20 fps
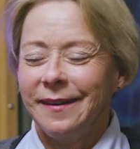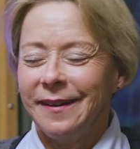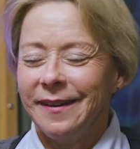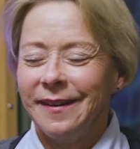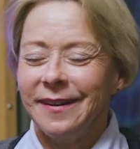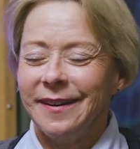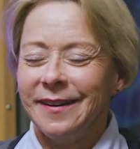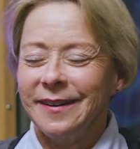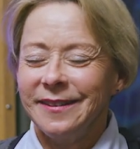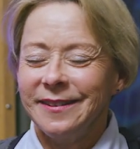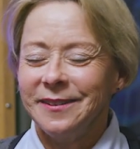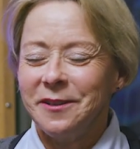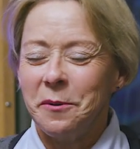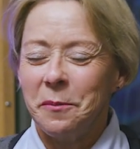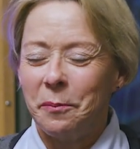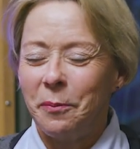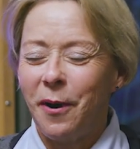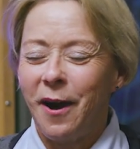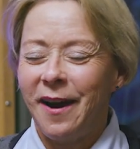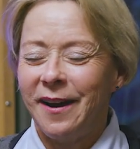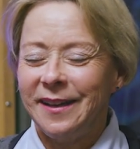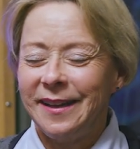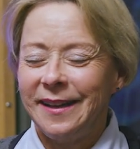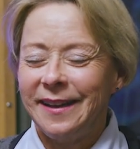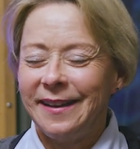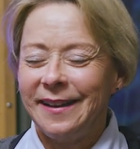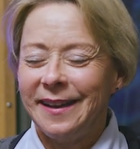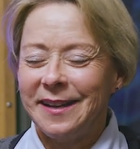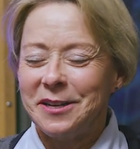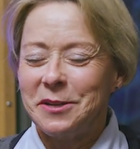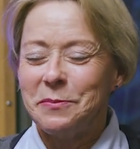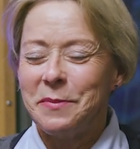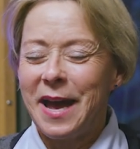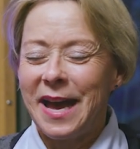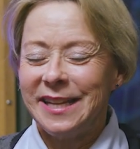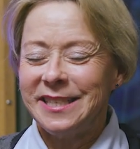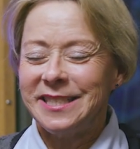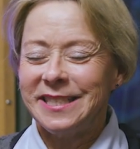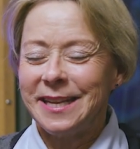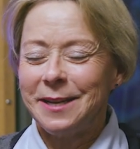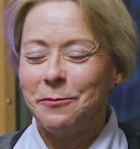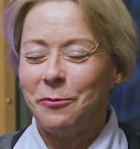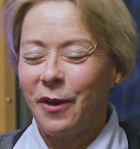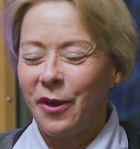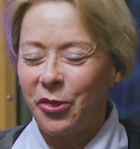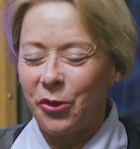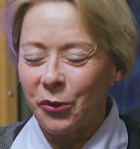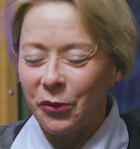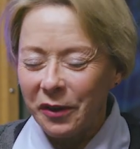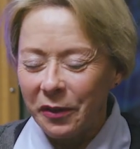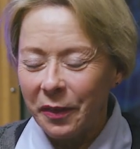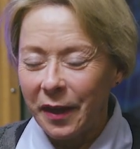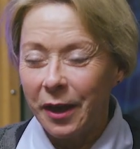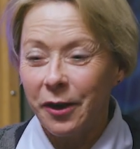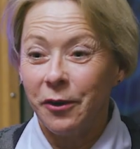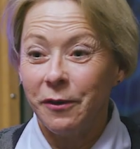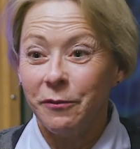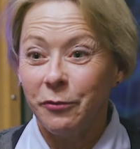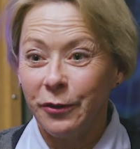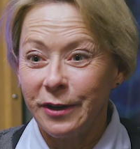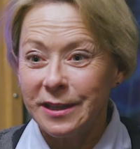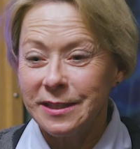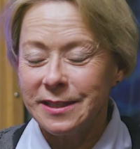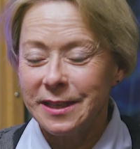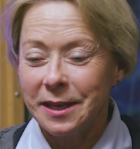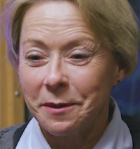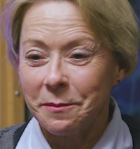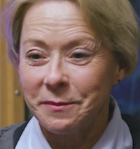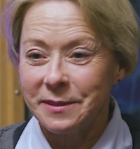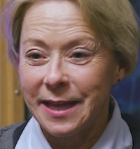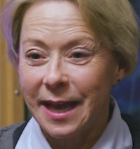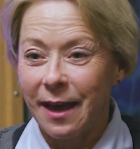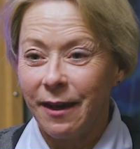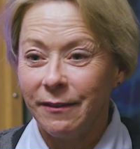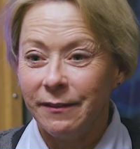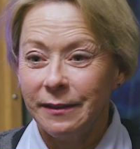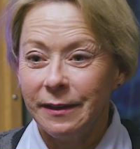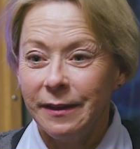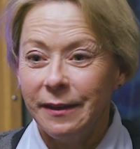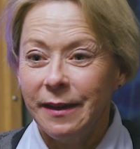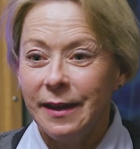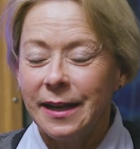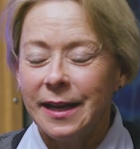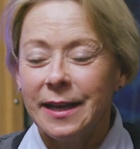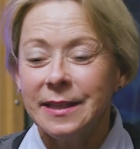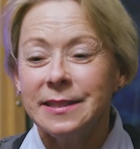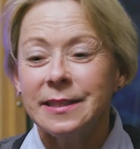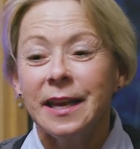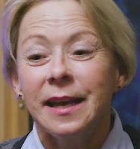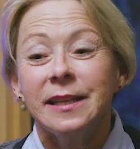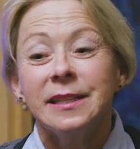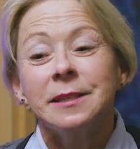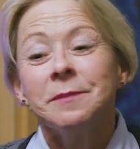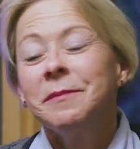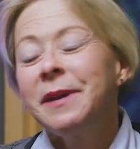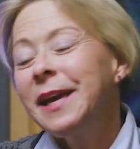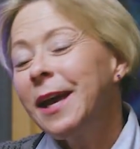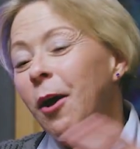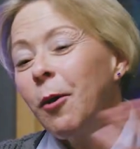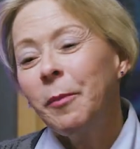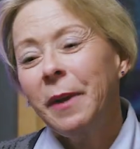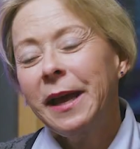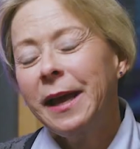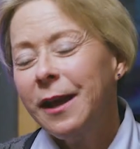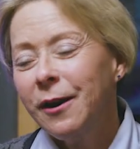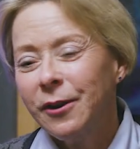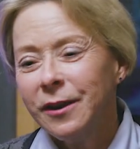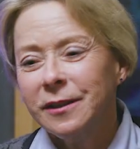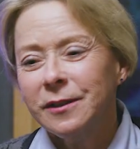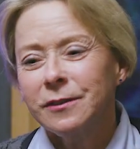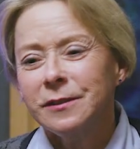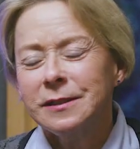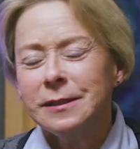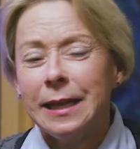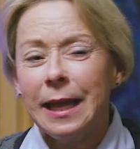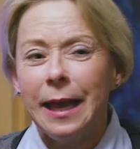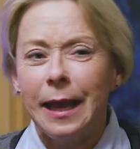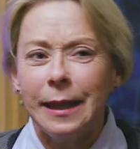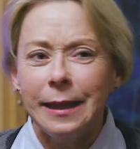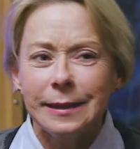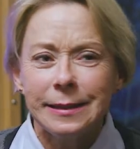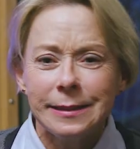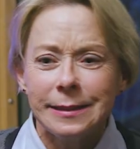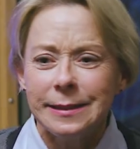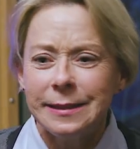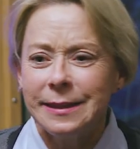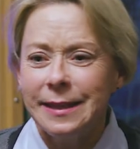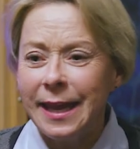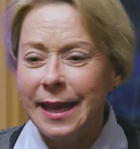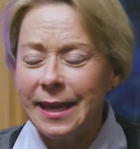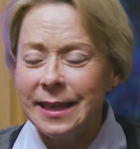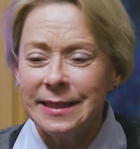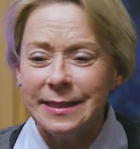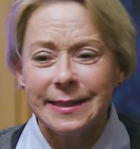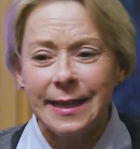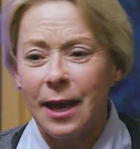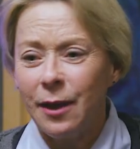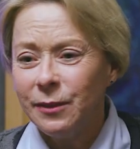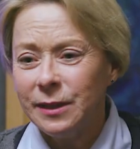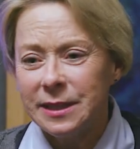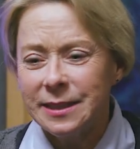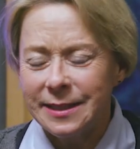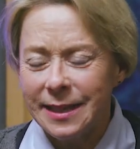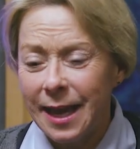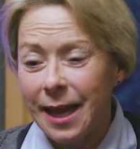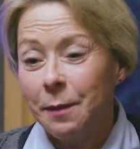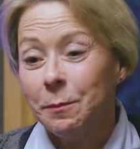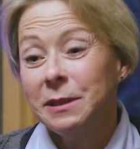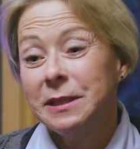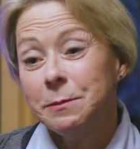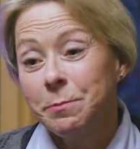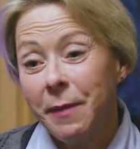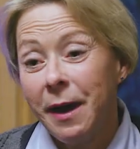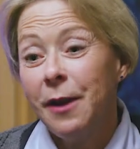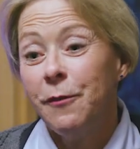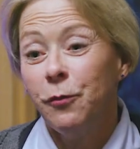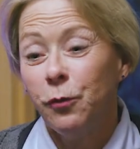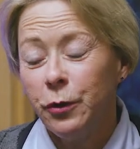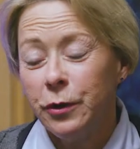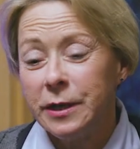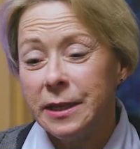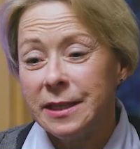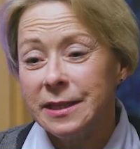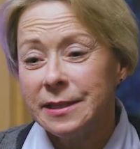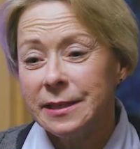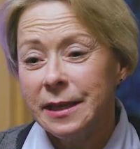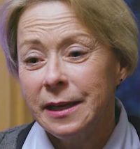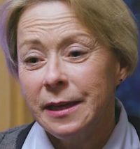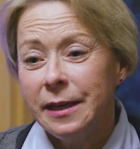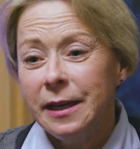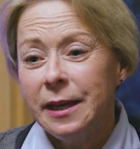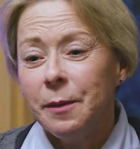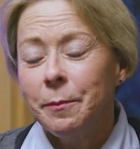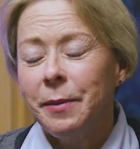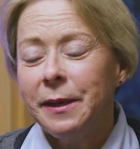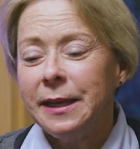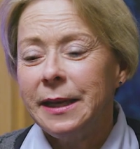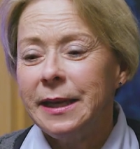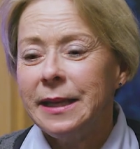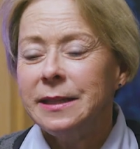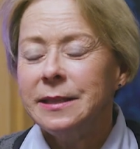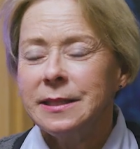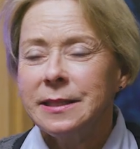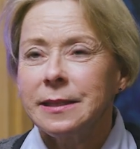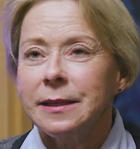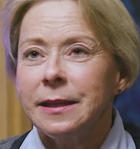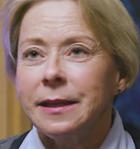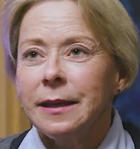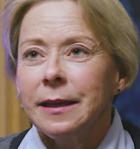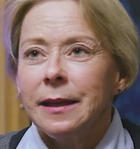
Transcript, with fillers: uh, body and imagine I'm with her, and then her voice comes out. Because to me, all my characters, they can sound the same. It's my voice. But it's